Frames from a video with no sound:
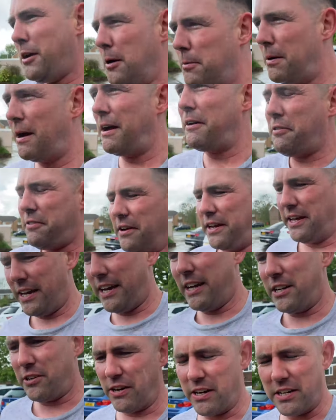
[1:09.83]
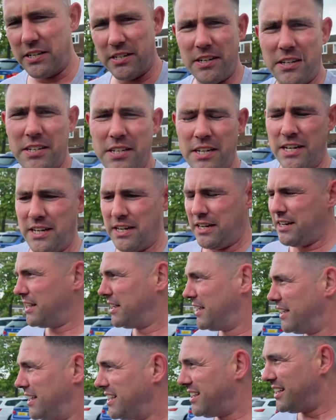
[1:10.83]
Back from the hairdressers.
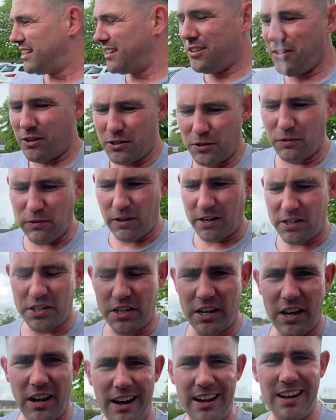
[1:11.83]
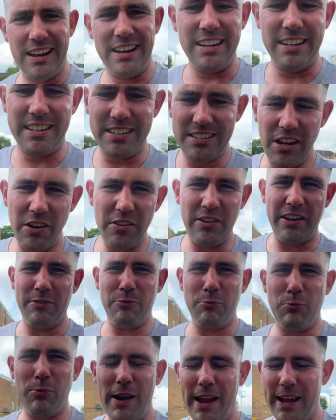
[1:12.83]
Not a fresh cut,
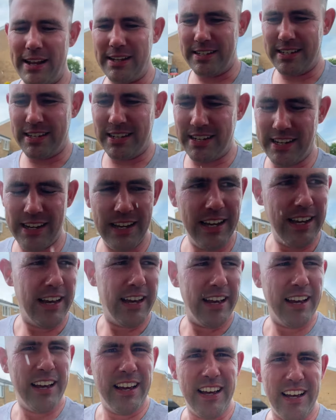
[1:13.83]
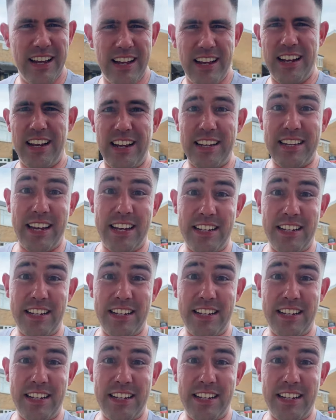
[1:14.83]
soaking wet. Let's get